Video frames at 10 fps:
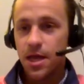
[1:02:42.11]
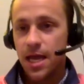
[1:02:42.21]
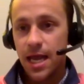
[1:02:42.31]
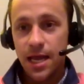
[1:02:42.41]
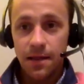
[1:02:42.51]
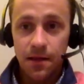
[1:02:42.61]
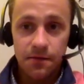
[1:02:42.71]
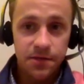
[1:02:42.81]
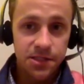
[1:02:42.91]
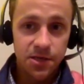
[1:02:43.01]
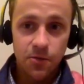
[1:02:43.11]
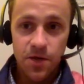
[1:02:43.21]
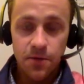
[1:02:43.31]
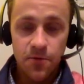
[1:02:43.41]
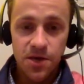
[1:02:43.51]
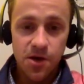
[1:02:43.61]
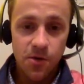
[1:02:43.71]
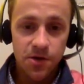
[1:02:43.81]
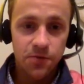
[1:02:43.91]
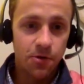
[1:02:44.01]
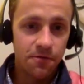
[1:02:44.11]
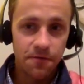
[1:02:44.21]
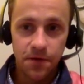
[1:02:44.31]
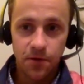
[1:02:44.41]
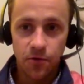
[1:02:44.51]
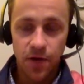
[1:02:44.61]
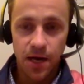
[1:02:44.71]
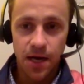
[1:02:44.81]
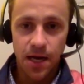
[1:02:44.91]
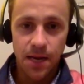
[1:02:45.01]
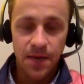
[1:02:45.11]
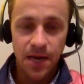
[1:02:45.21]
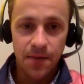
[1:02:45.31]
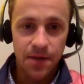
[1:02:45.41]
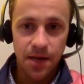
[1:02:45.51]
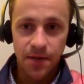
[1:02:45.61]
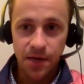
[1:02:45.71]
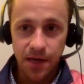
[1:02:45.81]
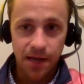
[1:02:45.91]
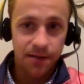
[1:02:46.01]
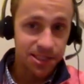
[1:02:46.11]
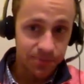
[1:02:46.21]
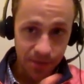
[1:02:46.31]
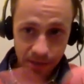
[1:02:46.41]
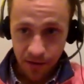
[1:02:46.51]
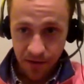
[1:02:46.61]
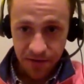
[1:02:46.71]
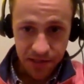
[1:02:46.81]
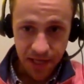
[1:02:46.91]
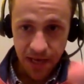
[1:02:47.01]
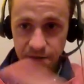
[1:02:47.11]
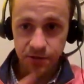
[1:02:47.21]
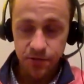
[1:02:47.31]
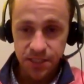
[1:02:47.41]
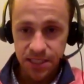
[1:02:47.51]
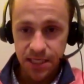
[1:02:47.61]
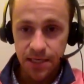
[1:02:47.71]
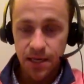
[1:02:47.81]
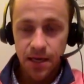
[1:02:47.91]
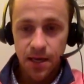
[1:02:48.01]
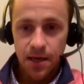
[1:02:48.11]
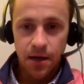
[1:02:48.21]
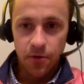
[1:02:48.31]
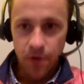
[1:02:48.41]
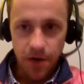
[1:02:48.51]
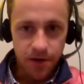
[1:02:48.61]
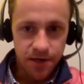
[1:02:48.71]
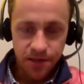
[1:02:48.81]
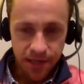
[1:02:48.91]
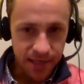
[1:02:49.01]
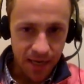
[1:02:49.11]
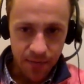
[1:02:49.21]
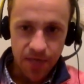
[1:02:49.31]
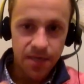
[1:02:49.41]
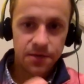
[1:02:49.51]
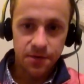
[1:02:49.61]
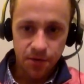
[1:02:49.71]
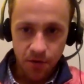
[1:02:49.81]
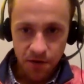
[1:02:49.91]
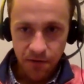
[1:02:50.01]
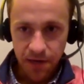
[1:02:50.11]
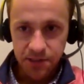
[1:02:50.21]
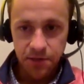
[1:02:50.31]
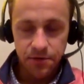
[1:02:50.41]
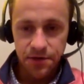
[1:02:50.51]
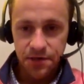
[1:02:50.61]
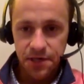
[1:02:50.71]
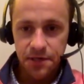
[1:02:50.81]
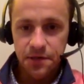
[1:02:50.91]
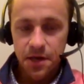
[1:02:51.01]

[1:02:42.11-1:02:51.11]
And a lot of us, you know, we, we go into our field. Uh, I mean, I'm in, I'm an oncologist, but I obviously have interests in other areas like diabetes and cardiovascular disease.